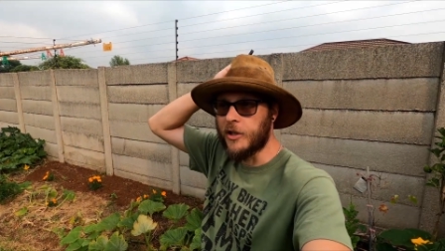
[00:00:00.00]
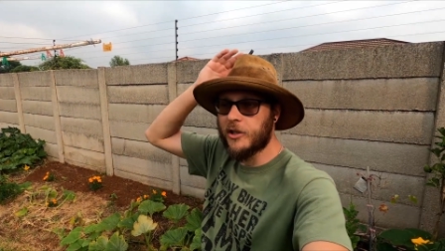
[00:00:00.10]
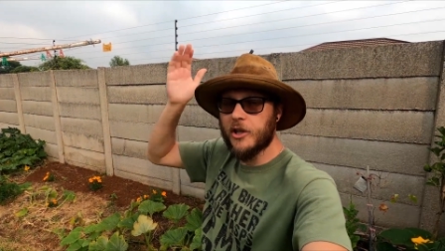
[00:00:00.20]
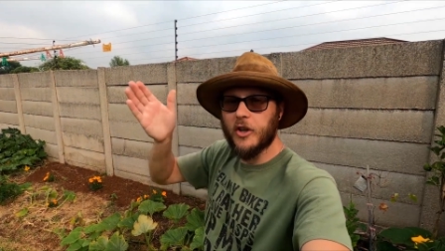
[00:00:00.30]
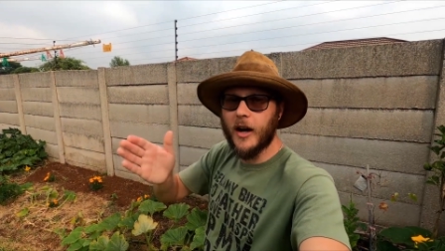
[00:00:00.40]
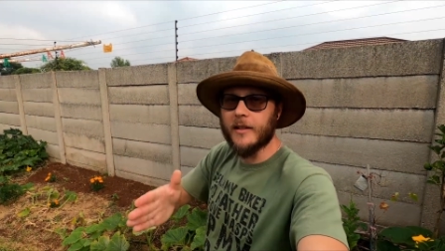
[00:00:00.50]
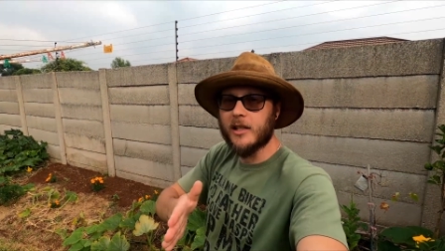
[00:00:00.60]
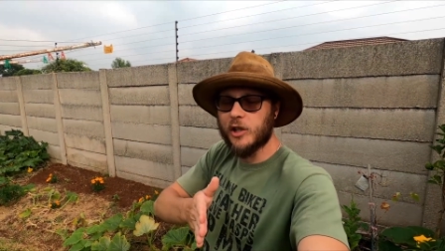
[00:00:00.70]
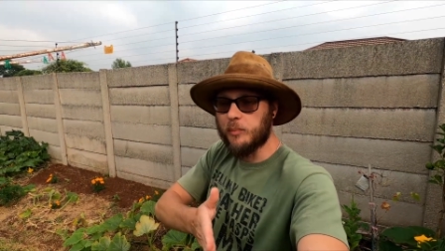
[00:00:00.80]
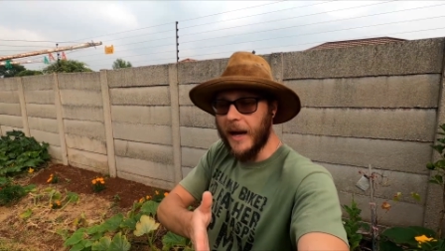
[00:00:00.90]
Just to try
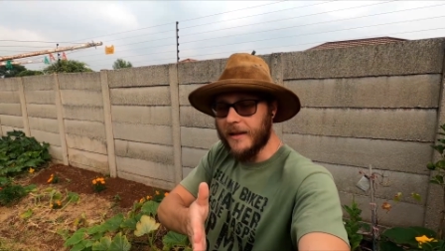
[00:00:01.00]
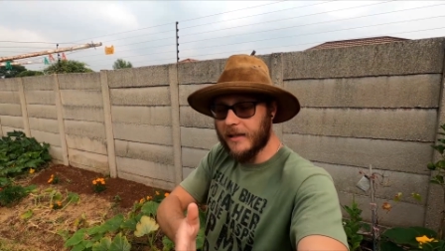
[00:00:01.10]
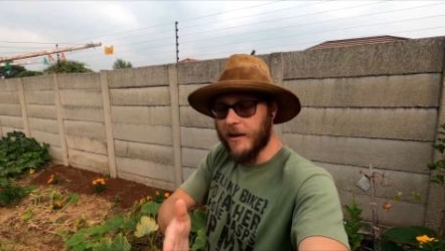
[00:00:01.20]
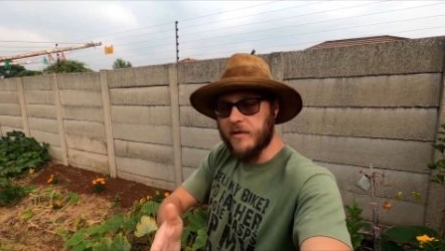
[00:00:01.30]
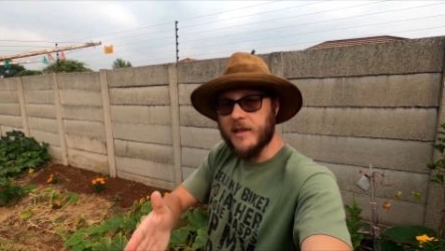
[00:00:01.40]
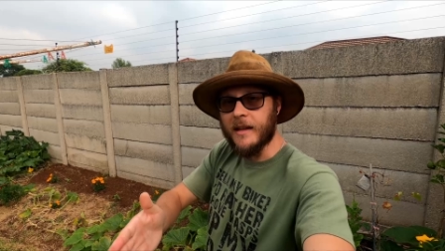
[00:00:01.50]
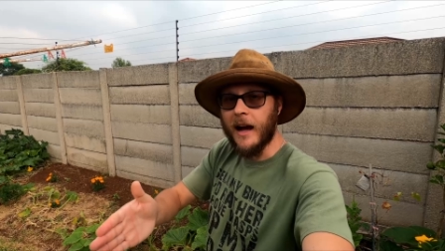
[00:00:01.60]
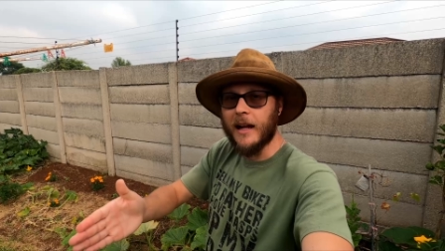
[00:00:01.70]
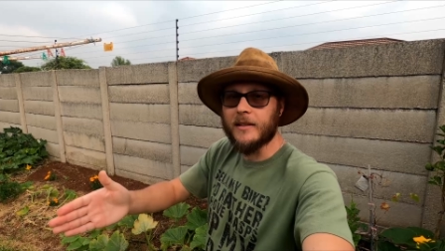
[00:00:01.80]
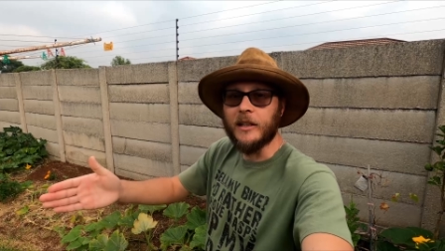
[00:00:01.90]
and space
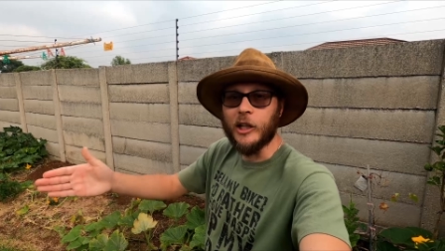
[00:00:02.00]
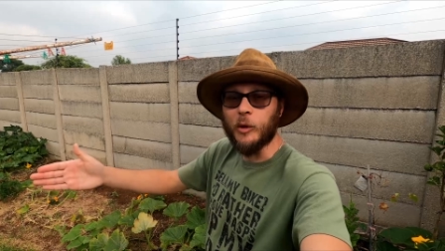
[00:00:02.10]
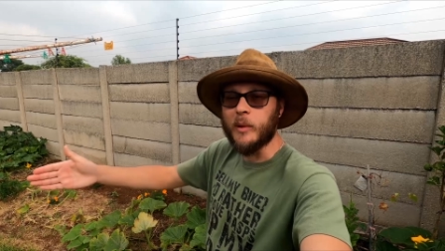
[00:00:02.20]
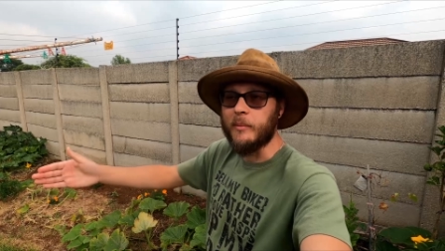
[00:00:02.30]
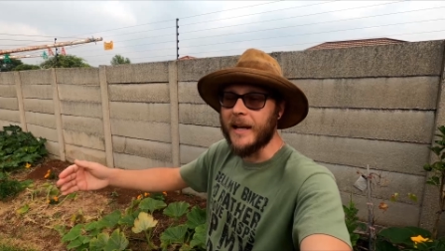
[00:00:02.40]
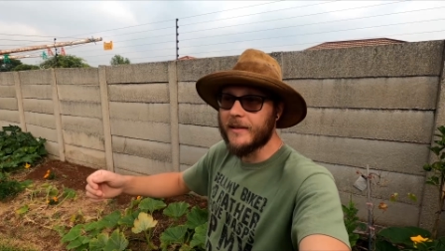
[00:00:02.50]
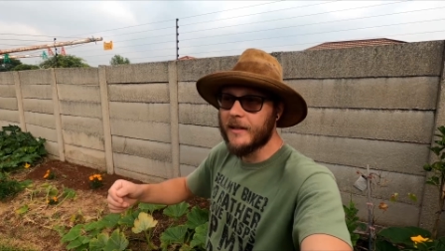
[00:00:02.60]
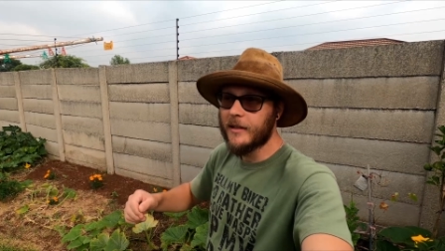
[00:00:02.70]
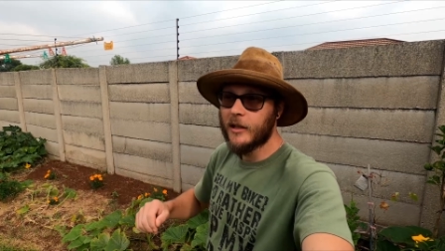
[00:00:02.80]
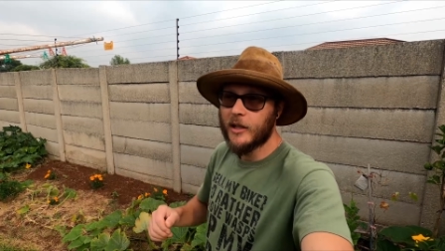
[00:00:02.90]
everything out a little bit
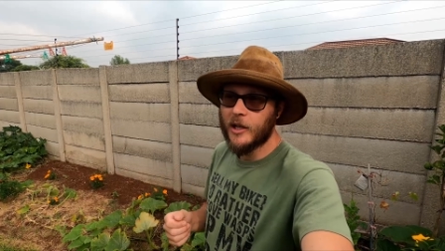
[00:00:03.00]
better.